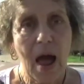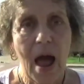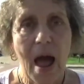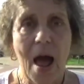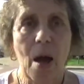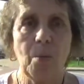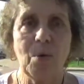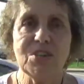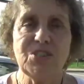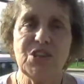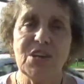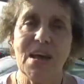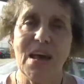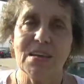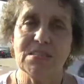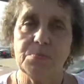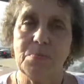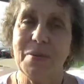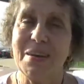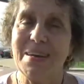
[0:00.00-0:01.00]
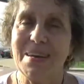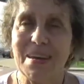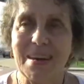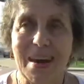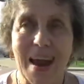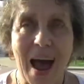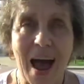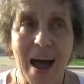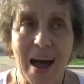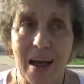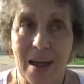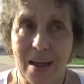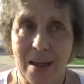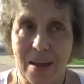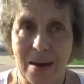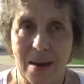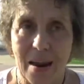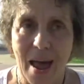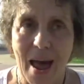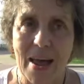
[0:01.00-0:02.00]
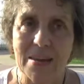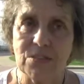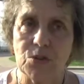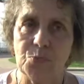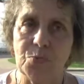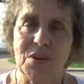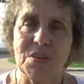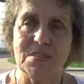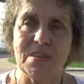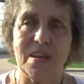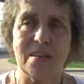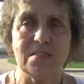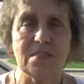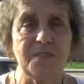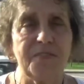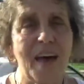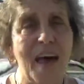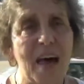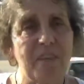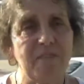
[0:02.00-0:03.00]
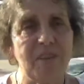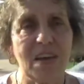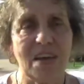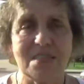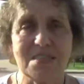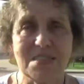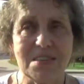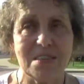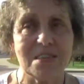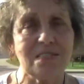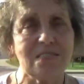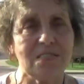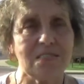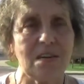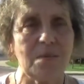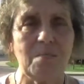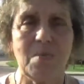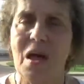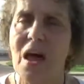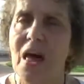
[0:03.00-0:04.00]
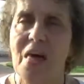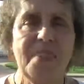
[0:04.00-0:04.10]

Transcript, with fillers: and what she has been denied as a result of having a system